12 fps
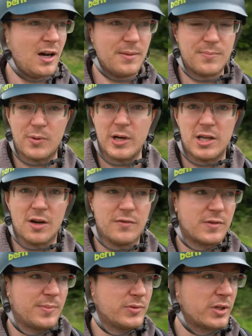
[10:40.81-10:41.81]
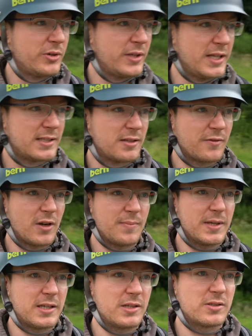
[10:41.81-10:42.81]
I'm pretty comfortable doing this. I've got a
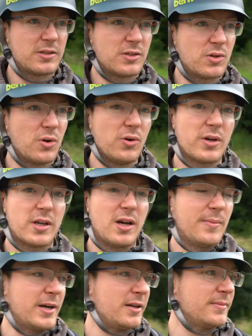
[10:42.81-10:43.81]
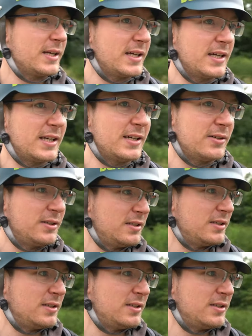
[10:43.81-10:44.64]
big corner coming up now.